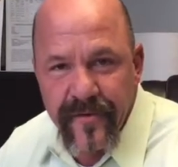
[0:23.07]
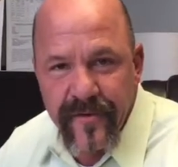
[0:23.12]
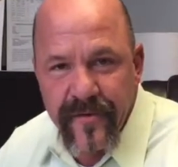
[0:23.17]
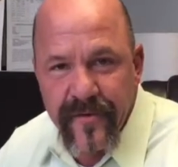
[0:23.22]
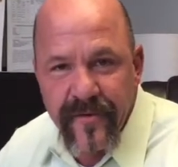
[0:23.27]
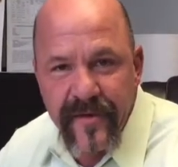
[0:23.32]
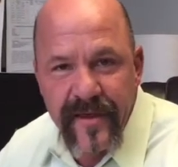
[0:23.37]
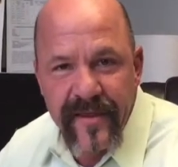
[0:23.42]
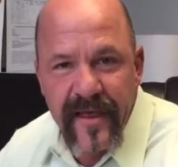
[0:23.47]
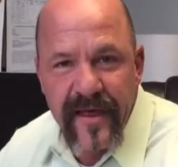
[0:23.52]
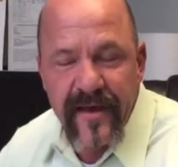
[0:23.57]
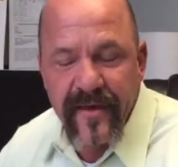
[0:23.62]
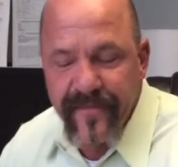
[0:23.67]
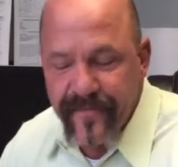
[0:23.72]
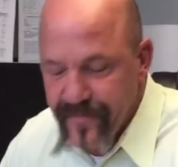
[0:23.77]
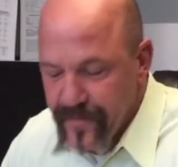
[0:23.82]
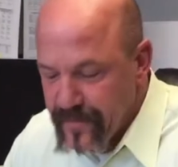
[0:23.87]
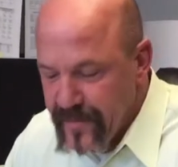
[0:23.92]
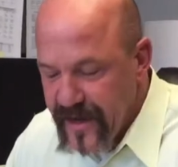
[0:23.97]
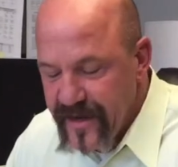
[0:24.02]
You're going to get that
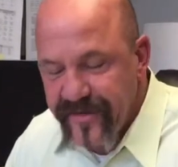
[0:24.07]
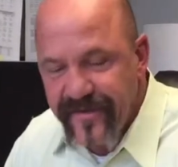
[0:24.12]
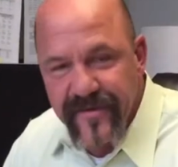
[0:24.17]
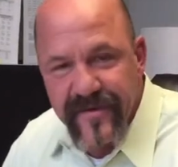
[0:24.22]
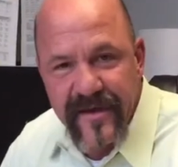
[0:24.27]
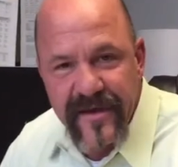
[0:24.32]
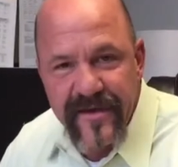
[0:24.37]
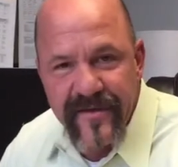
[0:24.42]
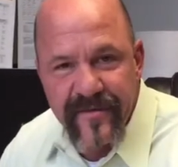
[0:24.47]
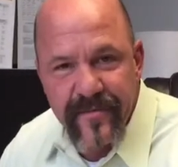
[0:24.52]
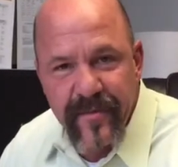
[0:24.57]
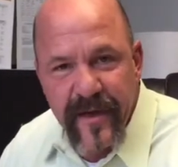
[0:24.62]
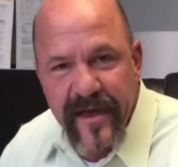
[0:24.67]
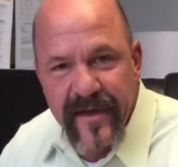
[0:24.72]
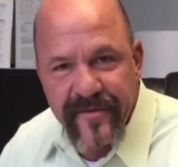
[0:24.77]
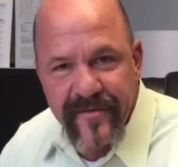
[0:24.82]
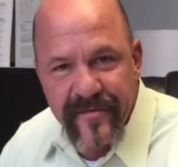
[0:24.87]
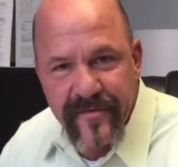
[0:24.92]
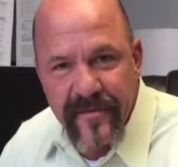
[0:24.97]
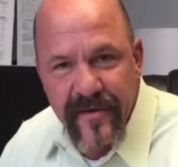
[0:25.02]
information. He's a
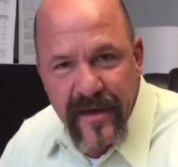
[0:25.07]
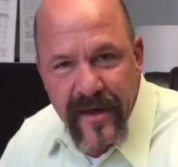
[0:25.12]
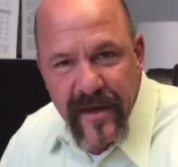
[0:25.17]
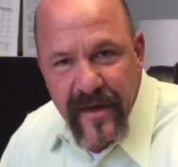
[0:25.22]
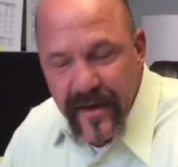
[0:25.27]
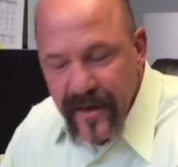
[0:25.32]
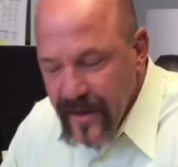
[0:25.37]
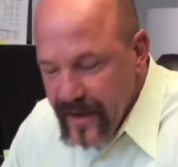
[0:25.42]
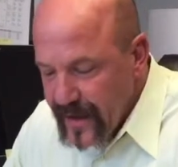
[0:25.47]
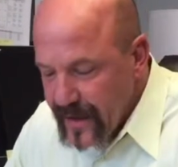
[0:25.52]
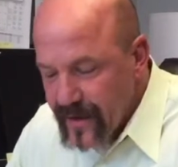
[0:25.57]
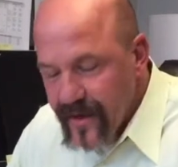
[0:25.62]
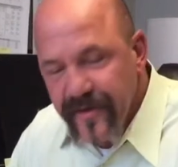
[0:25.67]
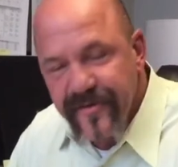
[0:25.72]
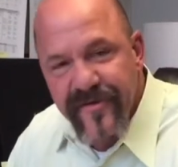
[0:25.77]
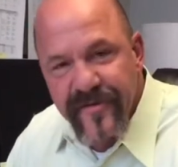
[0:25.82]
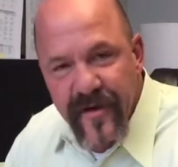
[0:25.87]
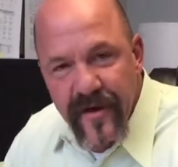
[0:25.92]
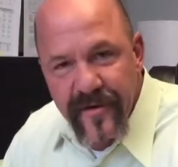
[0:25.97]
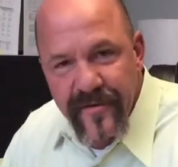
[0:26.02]
pastor at our
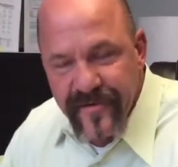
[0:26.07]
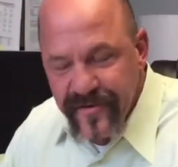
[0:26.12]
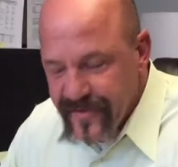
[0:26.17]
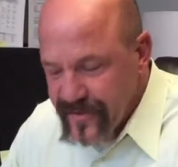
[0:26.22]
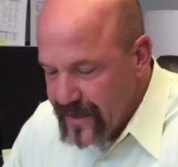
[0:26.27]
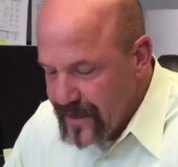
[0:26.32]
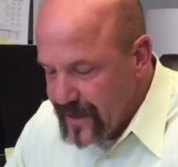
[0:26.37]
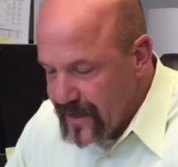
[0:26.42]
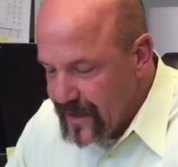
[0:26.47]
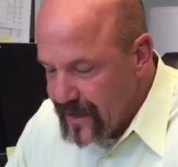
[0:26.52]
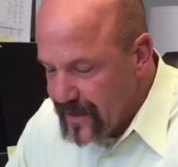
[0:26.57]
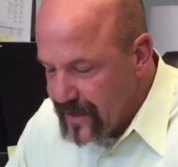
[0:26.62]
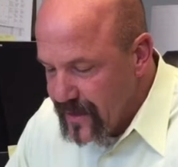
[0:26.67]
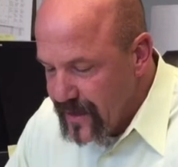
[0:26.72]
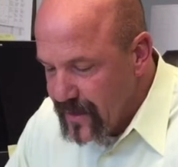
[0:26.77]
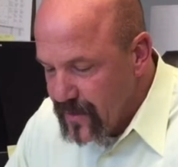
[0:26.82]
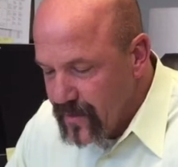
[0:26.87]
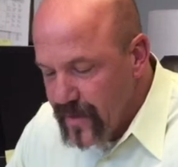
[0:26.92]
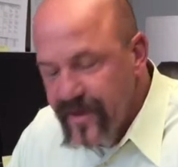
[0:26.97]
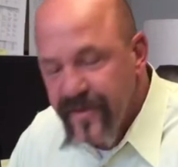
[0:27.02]
church, and
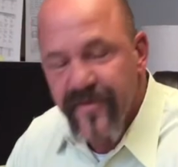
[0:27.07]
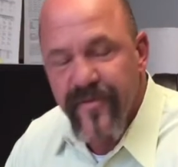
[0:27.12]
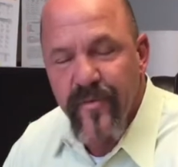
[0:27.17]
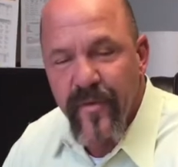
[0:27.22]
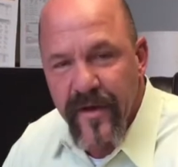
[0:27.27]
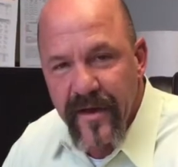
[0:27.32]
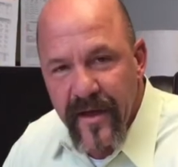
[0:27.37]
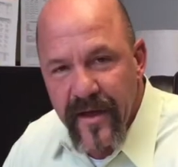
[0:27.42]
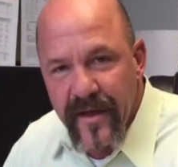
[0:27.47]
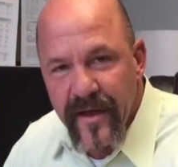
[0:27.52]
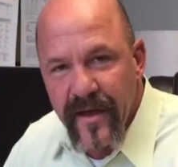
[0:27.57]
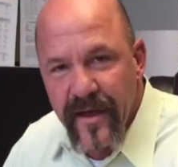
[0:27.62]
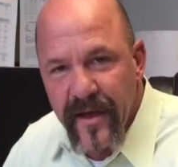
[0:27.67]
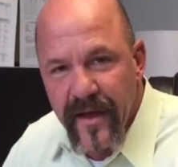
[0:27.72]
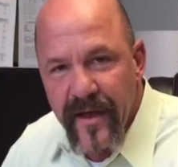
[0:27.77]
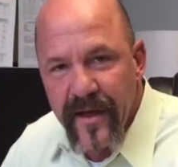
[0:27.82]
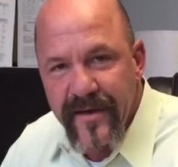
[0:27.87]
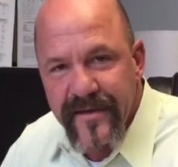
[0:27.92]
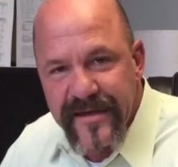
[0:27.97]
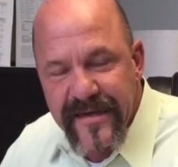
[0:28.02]
we just want to
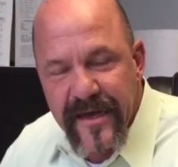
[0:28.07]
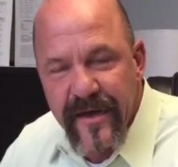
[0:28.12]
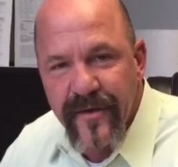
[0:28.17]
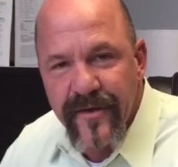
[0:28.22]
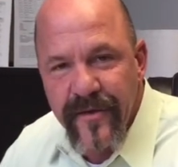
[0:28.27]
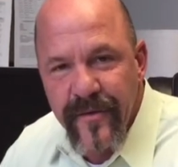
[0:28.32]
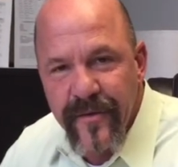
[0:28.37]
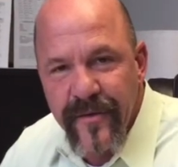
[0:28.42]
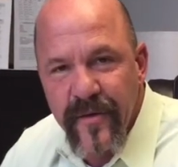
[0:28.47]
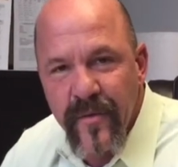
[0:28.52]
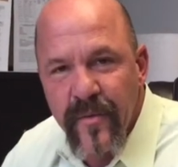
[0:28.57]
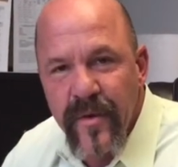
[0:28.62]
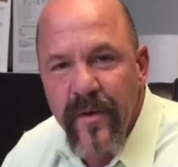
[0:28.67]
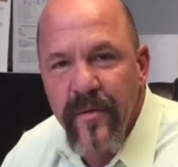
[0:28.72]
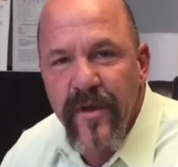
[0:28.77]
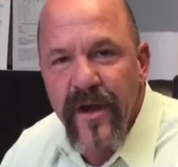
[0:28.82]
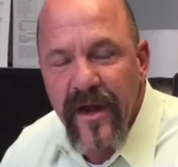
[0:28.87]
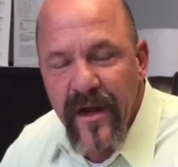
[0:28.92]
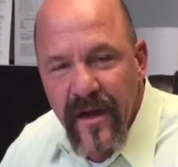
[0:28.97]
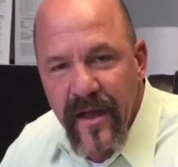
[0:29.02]
tell you that we
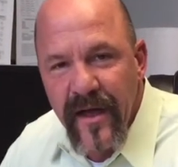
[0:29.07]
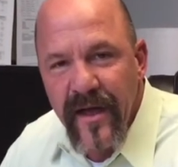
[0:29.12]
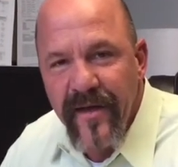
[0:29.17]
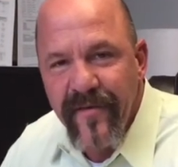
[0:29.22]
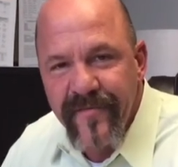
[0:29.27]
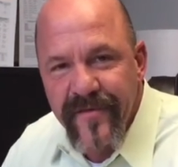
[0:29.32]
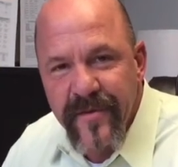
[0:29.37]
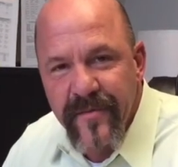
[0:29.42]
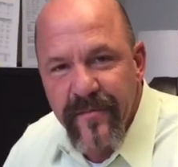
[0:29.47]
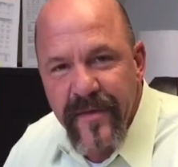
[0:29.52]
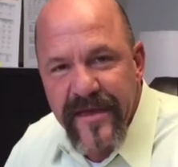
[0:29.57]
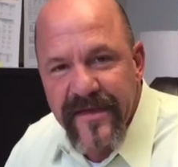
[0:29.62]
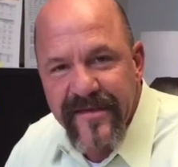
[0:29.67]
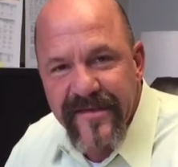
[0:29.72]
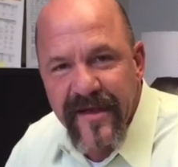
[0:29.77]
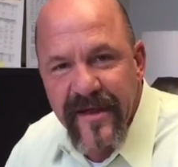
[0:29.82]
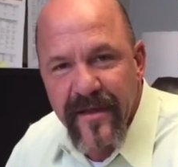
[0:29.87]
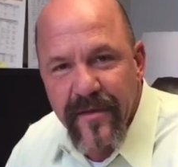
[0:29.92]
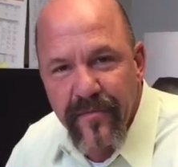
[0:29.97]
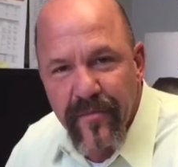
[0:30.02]
would love to be
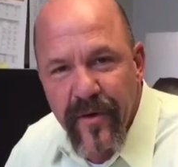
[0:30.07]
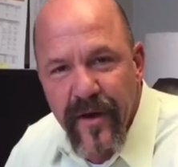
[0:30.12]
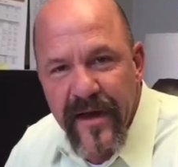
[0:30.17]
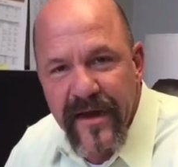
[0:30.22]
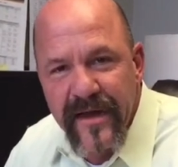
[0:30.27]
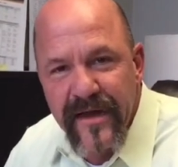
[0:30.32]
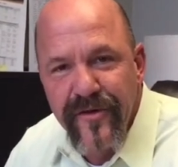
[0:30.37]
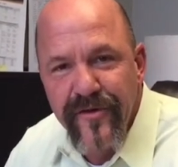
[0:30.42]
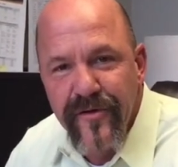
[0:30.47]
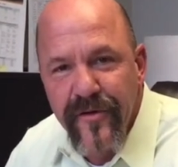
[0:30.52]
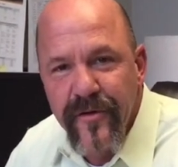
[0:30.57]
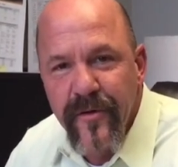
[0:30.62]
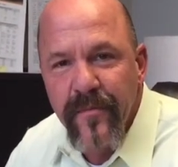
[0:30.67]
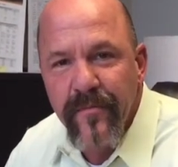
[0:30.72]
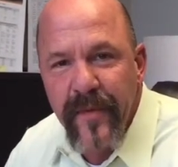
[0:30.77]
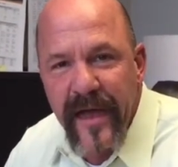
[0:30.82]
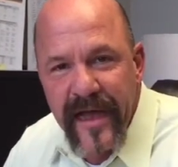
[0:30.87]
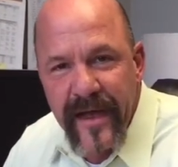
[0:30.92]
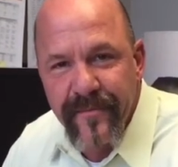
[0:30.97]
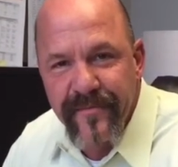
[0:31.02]
celebrating your
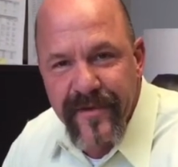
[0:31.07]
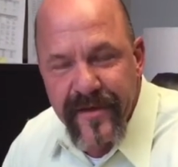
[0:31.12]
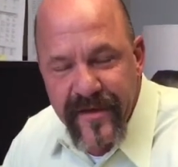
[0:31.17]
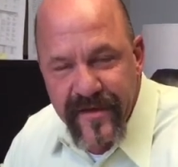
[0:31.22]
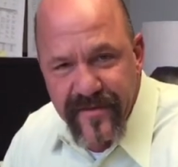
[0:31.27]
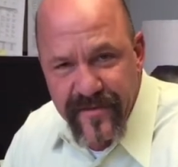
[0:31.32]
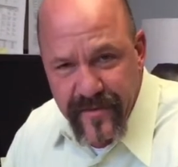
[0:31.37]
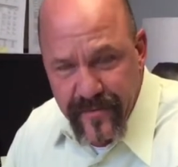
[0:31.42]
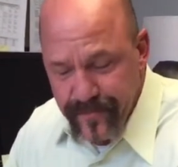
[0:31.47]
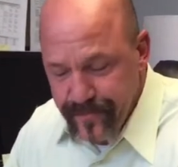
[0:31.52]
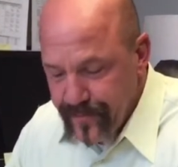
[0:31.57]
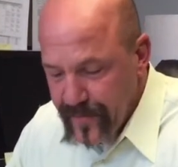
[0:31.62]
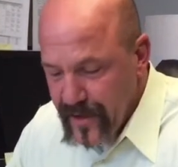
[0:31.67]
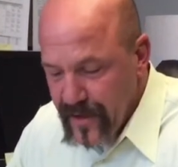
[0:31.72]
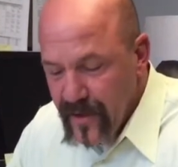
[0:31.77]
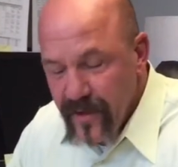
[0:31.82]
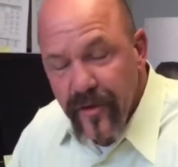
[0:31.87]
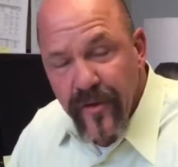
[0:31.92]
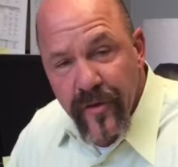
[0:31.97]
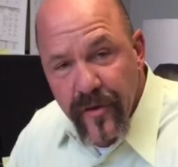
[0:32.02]
baptism,
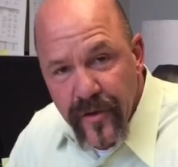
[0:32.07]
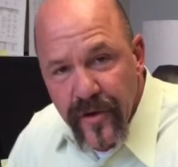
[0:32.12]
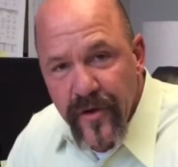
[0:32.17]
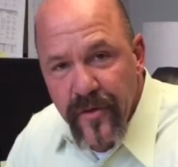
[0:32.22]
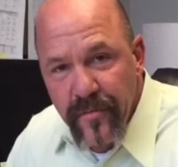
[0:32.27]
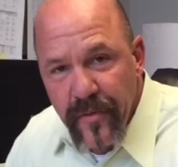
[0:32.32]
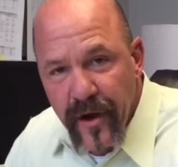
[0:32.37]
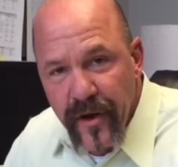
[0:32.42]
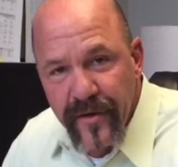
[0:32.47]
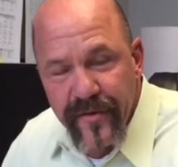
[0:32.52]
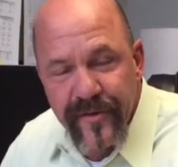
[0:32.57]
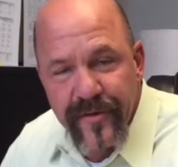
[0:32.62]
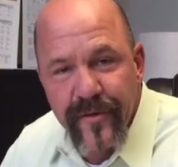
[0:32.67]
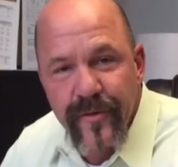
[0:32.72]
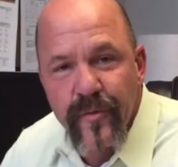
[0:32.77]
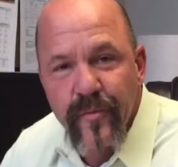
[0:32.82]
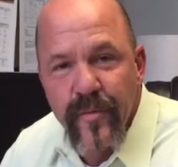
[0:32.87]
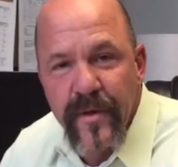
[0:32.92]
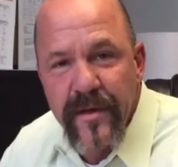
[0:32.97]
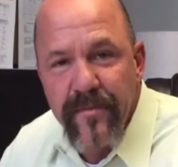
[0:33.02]
your new birth,
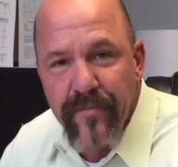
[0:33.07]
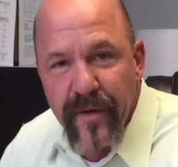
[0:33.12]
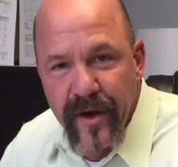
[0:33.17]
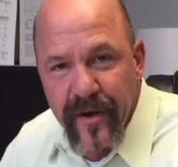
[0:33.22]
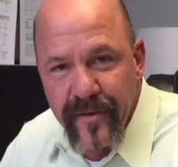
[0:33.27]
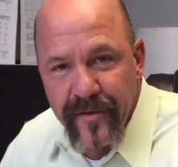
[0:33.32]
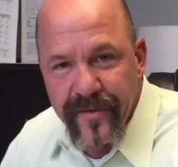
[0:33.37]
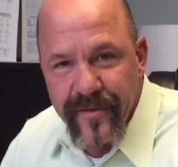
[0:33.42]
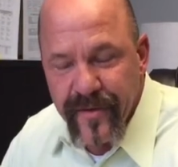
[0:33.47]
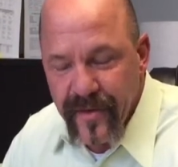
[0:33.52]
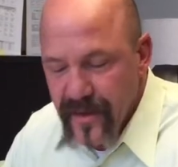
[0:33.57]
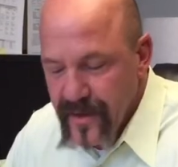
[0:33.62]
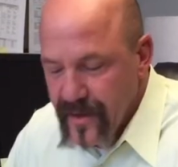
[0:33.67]
your rebirth